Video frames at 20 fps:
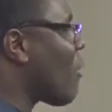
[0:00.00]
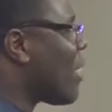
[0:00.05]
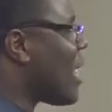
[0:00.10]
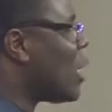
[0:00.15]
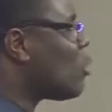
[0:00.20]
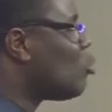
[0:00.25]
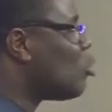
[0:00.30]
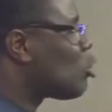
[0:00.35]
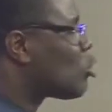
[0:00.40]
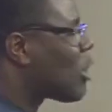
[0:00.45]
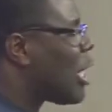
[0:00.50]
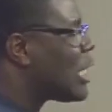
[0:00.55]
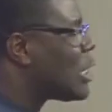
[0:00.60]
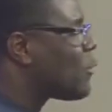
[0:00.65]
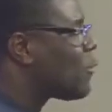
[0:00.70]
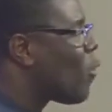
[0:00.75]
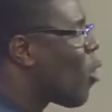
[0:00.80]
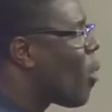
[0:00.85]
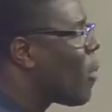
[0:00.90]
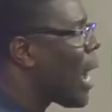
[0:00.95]
to
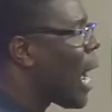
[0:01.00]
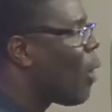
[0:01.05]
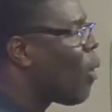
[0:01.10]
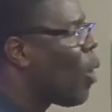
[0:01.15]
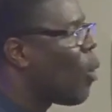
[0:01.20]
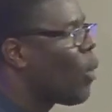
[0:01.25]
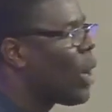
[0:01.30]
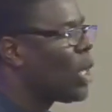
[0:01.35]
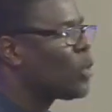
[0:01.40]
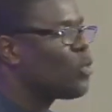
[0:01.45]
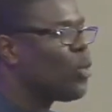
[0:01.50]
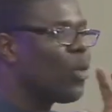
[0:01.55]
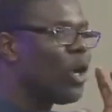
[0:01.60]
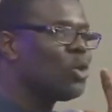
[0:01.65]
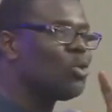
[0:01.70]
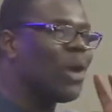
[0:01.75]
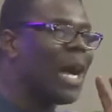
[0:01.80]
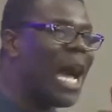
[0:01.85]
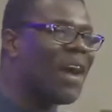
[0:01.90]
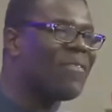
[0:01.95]
transform our world, we want
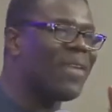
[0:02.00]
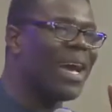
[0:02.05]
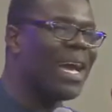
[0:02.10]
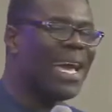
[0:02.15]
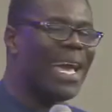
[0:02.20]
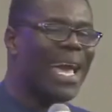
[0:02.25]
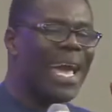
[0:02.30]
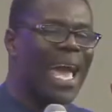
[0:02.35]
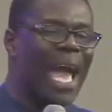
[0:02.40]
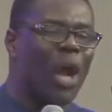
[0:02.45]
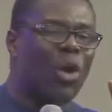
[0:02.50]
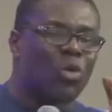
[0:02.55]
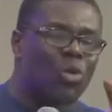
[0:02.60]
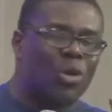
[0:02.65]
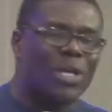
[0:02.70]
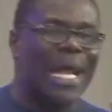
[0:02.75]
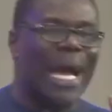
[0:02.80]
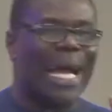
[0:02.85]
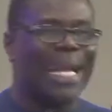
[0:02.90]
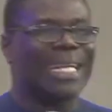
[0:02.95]
to have a
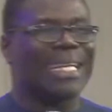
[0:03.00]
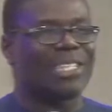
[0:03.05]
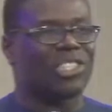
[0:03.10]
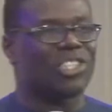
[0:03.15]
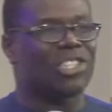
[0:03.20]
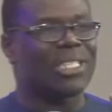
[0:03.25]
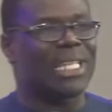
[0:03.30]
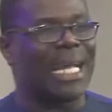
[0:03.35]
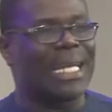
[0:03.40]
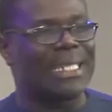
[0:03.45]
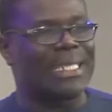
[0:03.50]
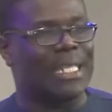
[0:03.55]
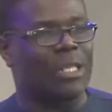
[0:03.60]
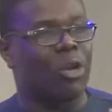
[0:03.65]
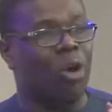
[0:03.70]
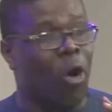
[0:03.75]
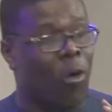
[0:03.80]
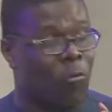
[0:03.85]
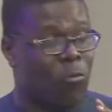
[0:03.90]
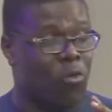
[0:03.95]
good understanding
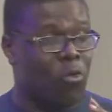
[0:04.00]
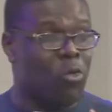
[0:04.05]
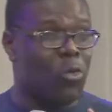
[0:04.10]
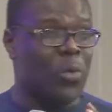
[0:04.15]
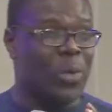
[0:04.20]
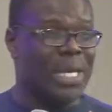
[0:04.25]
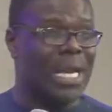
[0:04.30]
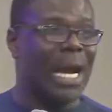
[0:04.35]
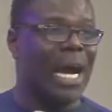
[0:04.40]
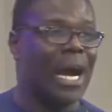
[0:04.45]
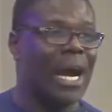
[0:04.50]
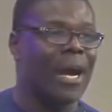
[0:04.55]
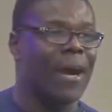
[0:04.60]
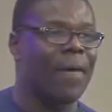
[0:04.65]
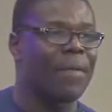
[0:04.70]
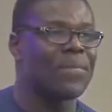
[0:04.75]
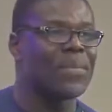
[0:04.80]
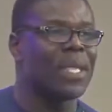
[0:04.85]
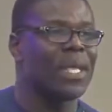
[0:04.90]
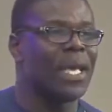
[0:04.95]
of who we
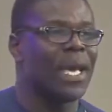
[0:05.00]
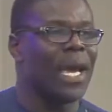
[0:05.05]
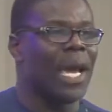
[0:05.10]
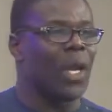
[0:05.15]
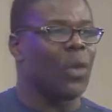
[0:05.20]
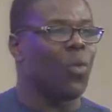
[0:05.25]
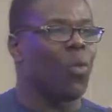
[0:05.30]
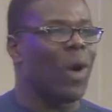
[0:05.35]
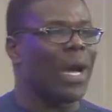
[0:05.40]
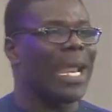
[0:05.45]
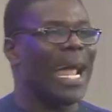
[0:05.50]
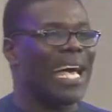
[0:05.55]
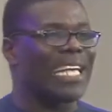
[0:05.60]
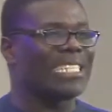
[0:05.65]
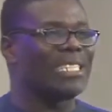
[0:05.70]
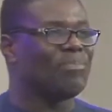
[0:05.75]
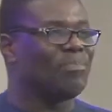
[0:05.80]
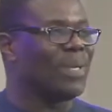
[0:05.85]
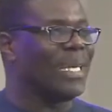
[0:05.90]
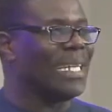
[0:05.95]
are and what
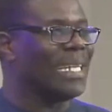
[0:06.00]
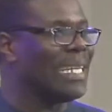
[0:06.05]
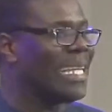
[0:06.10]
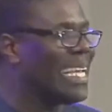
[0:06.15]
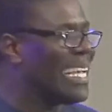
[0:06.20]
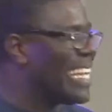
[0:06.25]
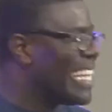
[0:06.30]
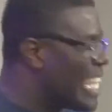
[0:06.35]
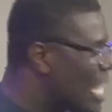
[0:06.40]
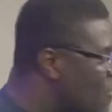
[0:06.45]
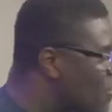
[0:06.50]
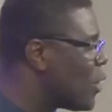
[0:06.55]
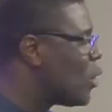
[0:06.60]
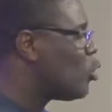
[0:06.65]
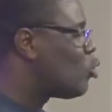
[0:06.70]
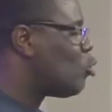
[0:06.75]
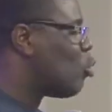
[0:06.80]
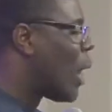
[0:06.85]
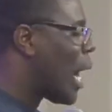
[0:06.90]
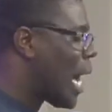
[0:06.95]
has been given
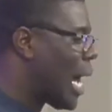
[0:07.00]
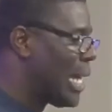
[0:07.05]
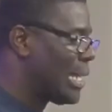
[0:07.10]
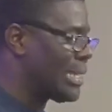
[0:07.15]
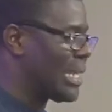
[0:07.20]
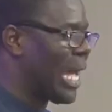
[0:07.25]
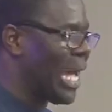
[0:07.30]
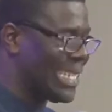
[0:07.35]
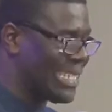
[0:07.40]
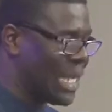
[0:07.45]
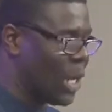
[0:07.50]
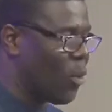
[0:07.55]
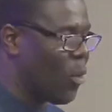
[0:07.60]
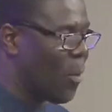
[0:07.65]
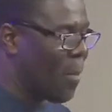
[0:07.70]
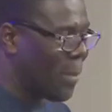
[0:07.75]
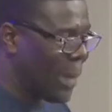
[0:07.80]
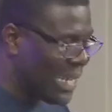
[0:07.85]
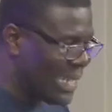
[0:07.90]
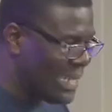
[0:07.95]
to us as our
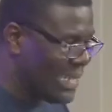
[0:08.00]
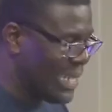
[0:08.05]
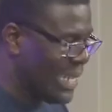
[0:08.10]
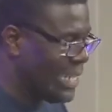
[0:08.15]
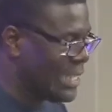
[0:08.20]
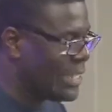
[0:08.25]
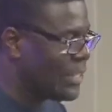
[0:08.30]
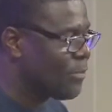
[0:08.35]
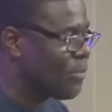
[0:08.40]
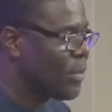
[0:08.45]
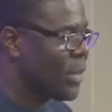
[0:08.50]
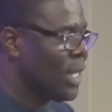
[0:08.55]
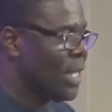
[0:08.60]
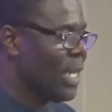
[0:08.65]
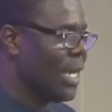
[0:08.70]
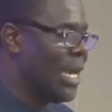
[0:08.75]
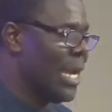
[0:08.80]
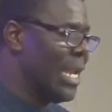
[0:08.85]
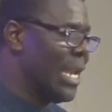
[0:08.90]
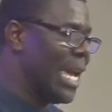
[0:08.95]
mandate.
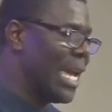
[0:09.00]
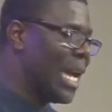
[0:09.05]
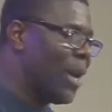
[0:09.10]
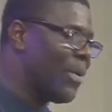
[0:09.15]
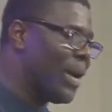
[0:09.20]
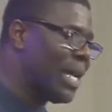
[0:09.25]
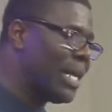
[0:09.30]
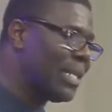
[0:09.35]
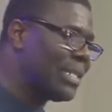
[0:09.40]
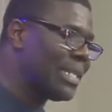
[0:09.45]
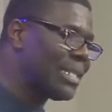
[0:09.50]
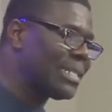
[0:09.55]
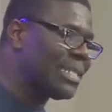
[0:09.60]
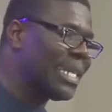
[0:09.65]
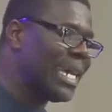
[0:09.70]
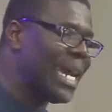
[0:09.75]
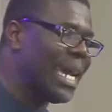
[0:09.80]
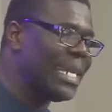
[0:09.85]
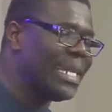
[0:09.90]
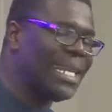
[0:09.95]
And like our elder
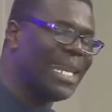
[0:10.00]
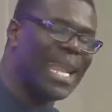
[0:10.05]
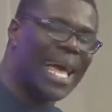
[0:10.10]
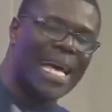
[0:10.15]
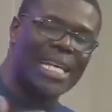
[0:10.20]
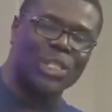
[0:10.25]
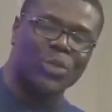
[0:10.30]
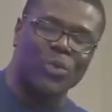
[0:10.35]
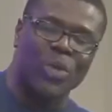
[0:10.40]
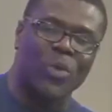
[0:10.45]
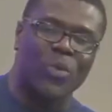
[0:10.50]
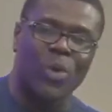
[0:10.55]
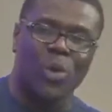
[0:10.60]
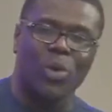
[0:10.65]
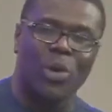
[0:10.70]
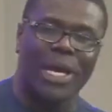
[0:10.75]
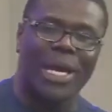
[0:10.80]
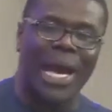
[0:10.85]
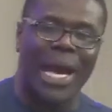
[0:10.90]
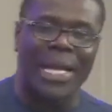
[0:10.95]
said, last week we
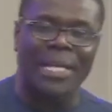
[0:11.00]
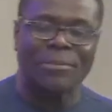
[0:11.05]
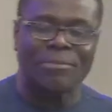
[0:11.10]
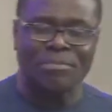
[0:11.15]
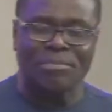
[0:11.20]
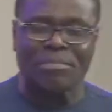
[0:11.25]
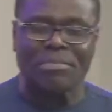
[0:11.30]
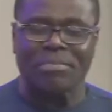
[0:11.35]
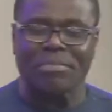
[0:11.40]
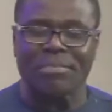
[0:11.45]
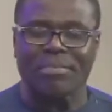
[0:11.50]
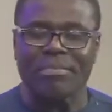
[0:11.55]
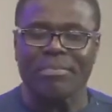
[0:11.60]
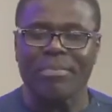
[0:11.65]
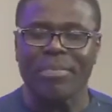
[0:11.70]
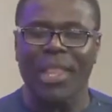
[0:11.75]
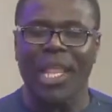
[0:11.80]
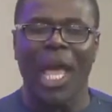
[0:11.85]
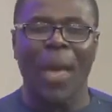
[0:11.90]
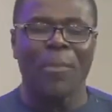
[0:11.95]
looked at
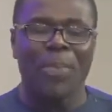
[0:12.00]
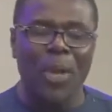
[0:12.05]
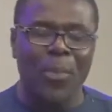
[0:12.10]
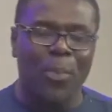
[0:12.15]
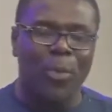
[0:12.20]
a people